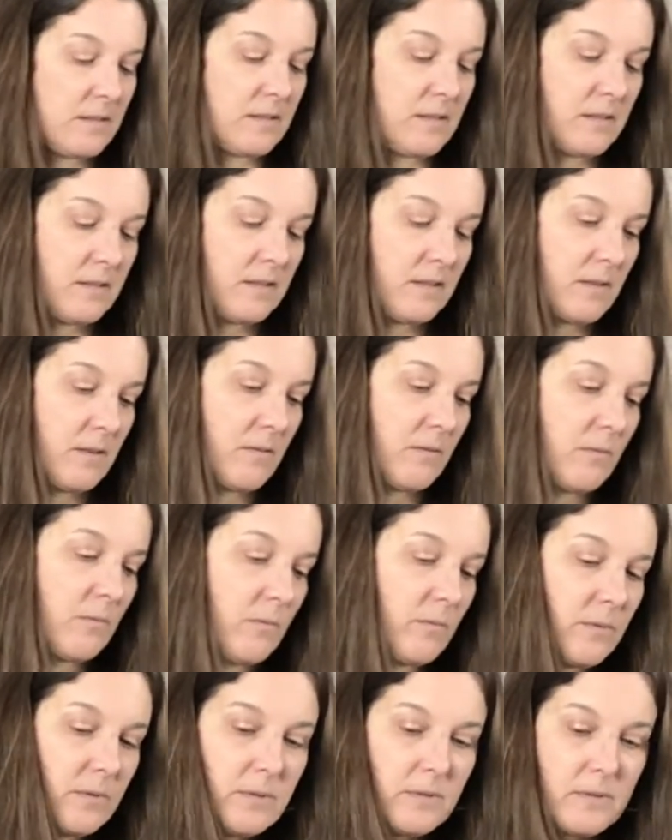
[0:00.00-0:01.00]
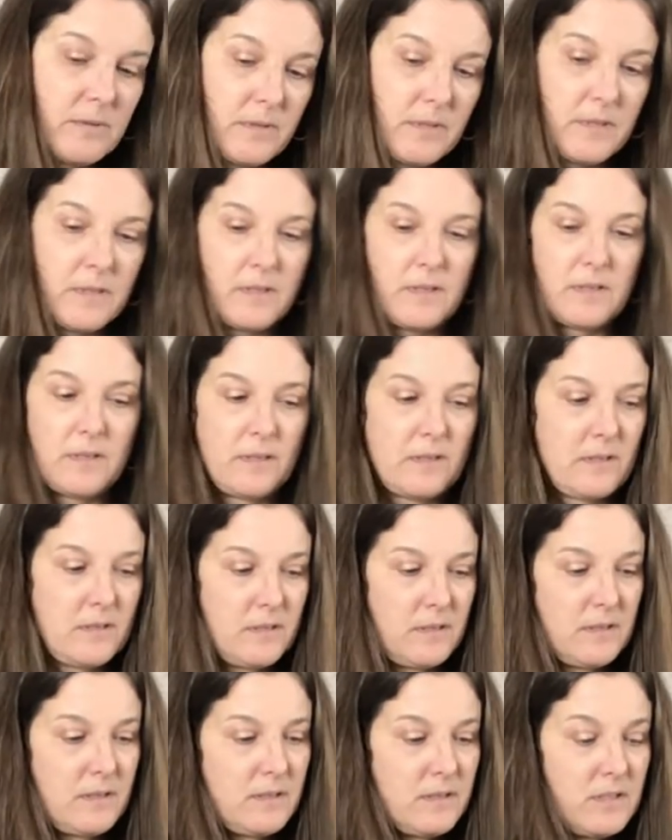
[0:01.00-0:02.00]
So, do
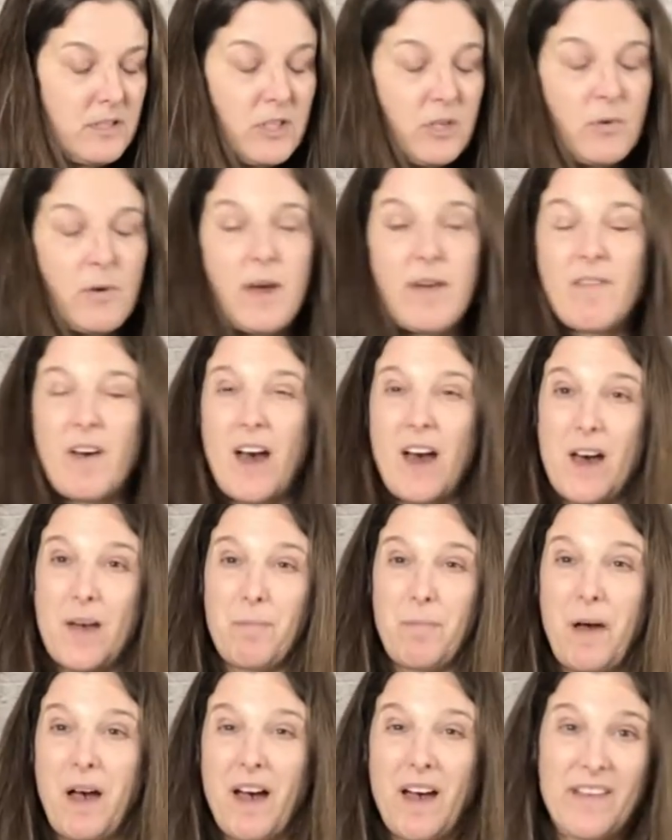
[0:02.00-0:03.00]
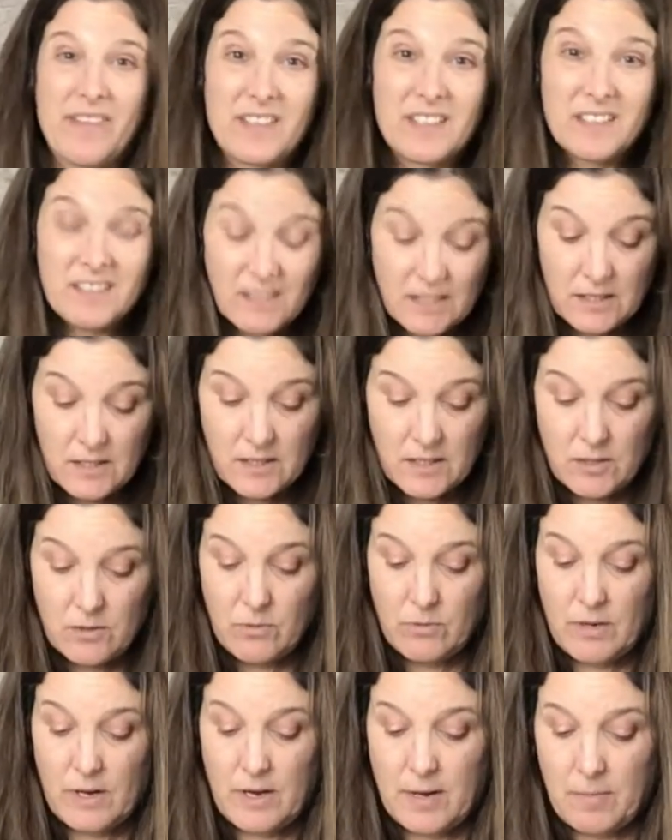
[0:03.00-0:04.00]
you have a hypothesis? Do you know
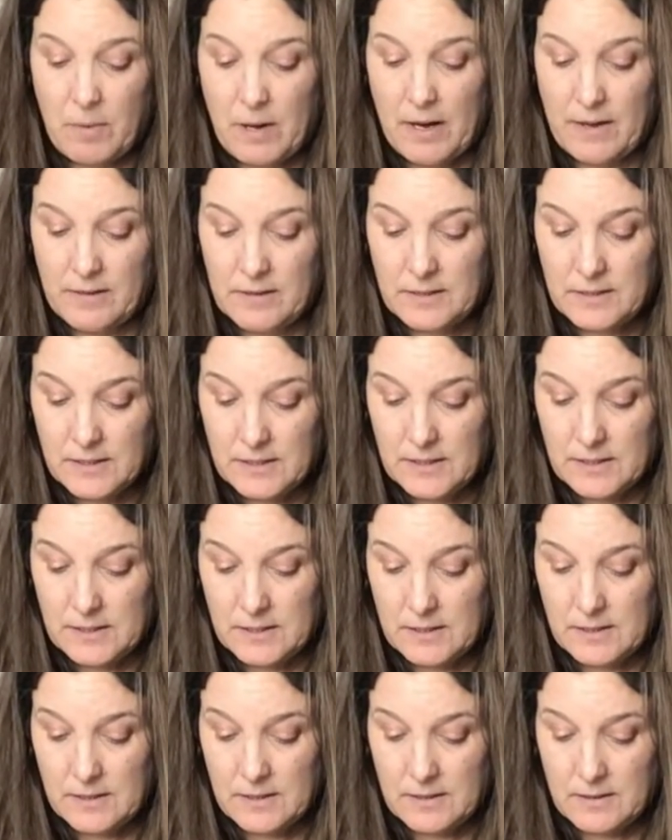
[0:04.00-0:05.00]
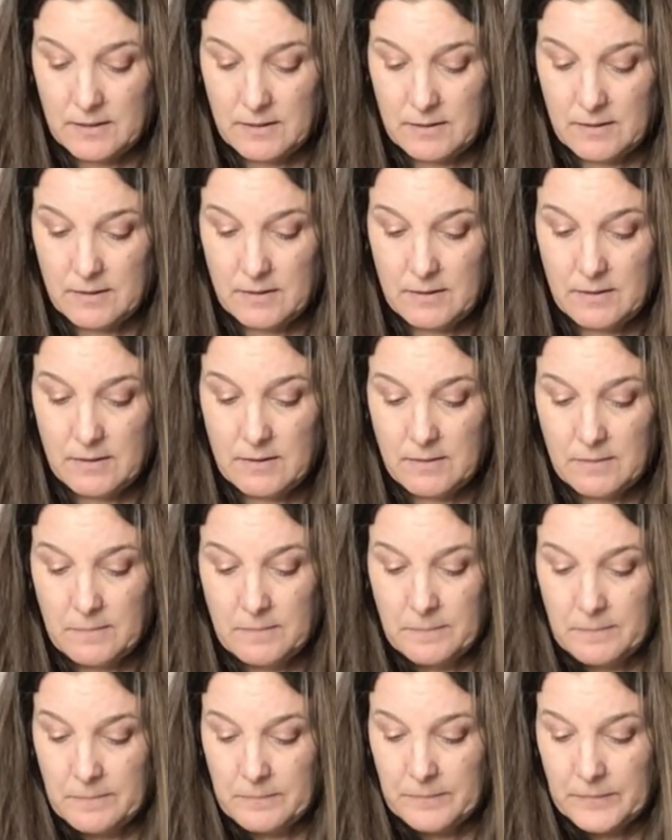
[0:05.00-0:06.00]
what a hypothesis is?
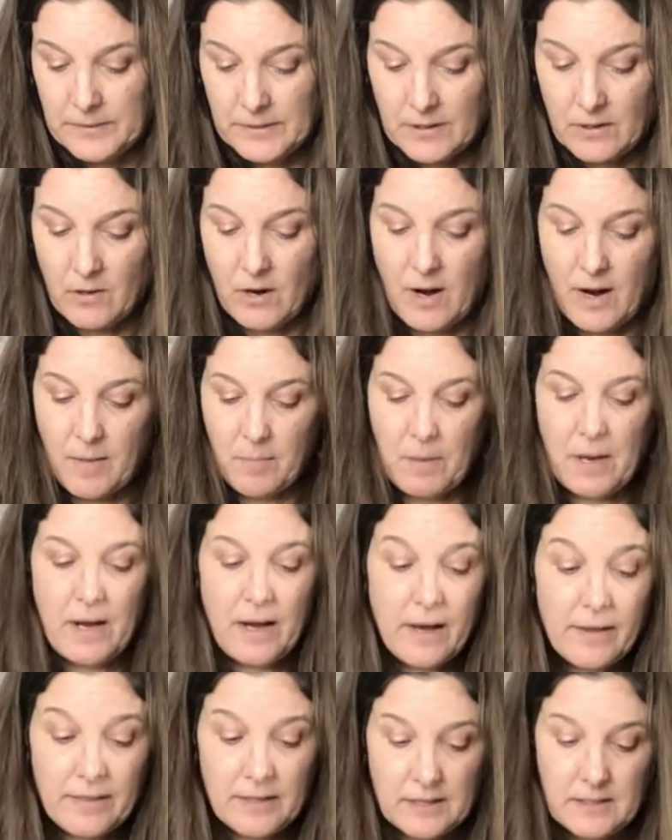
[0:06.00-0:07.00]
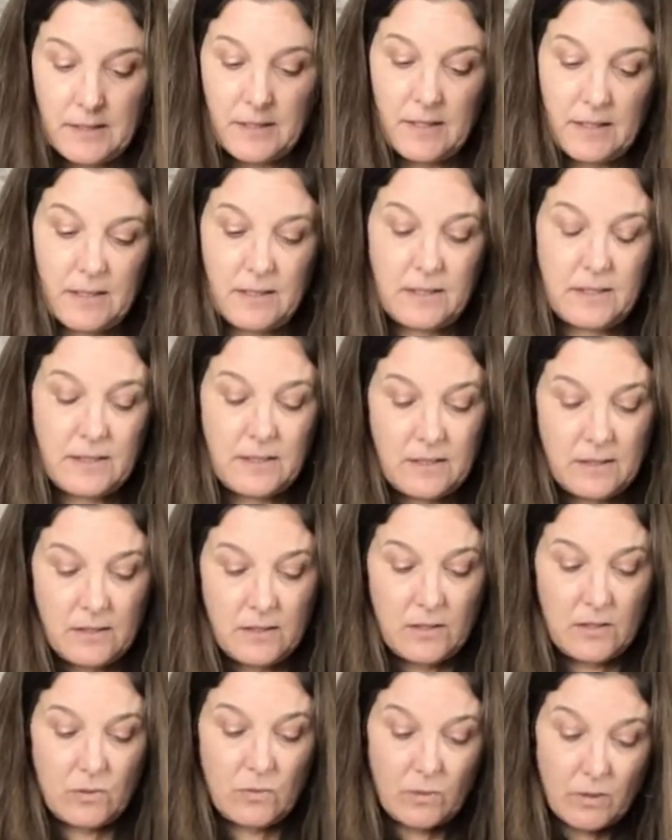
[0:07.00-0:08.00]
A hypothesis
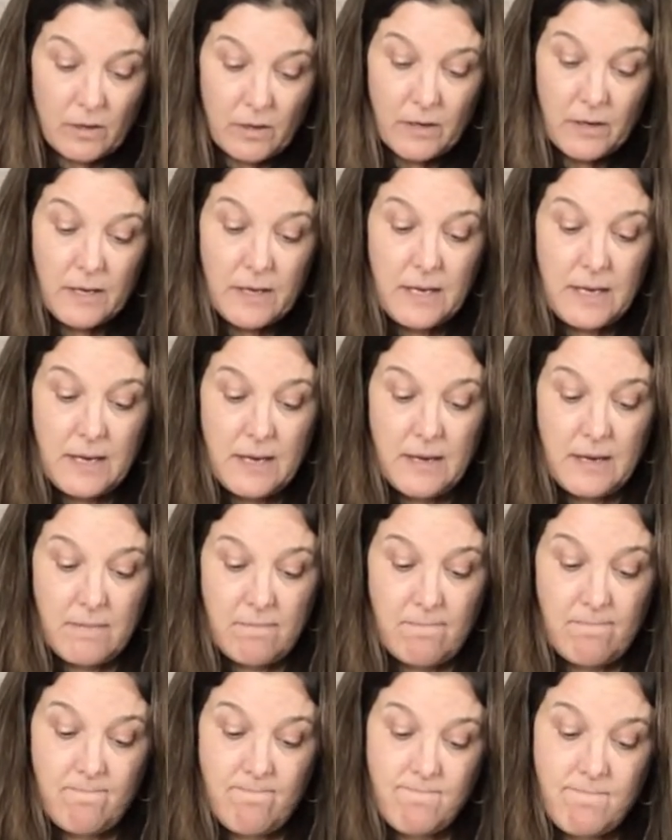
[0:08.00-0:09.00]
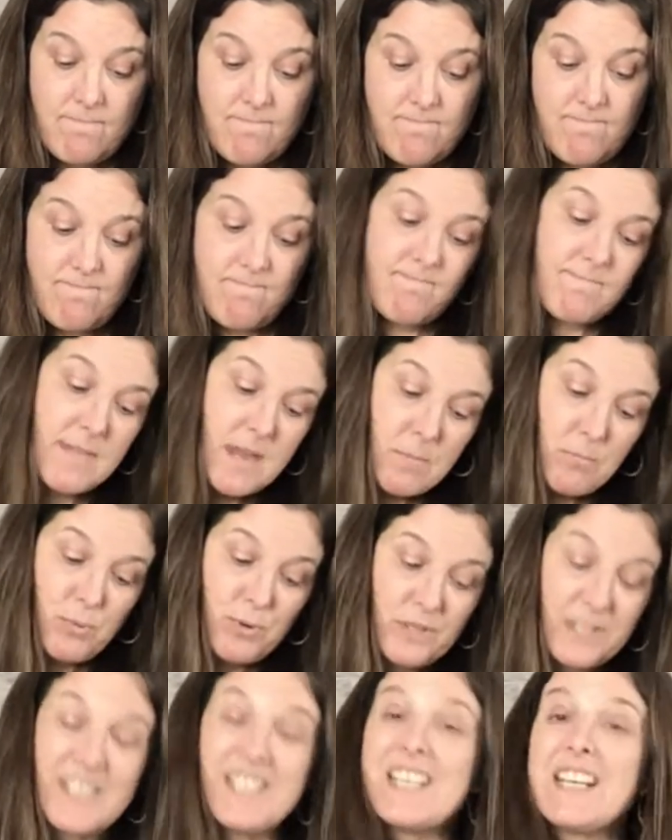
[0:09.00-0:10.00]
is your
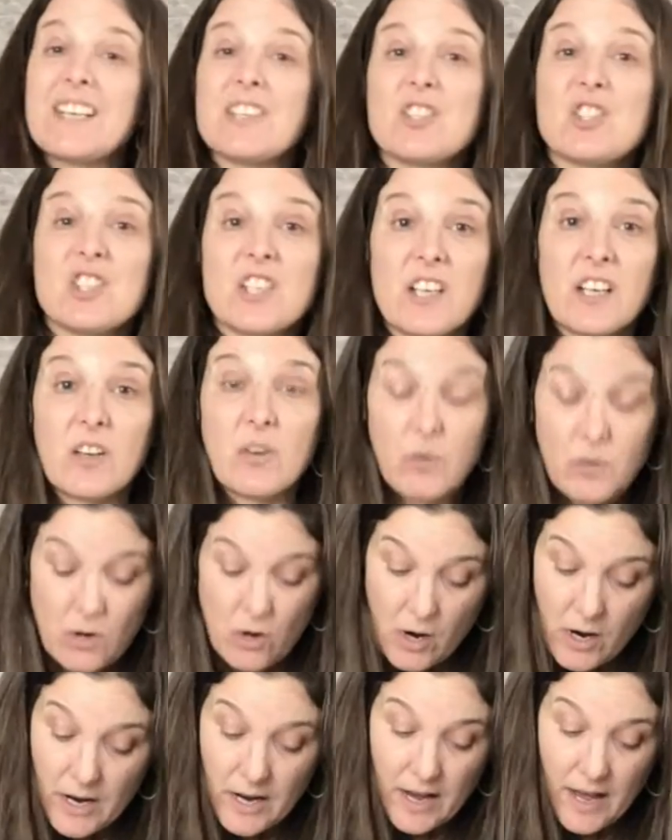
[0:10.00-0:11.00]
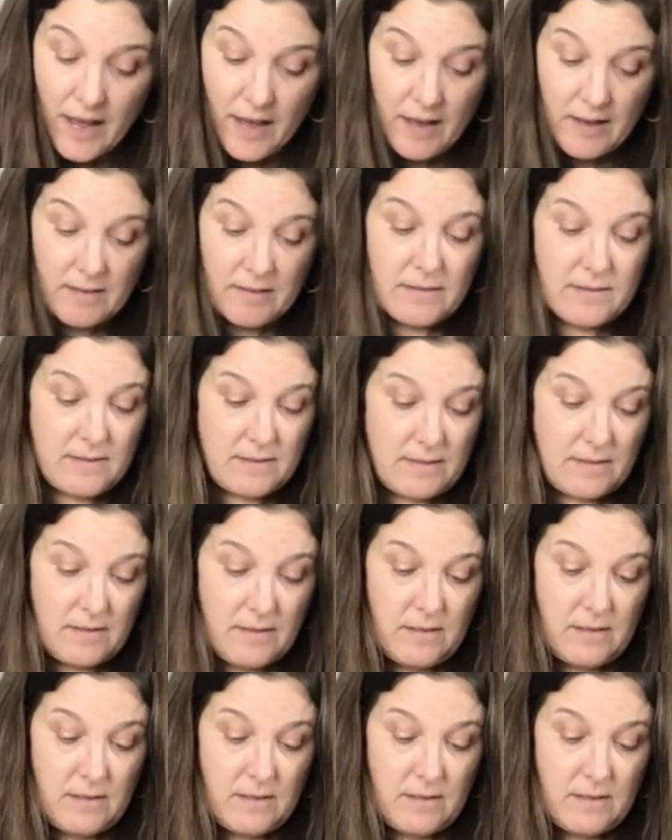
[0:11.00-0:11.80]
prediction or your guess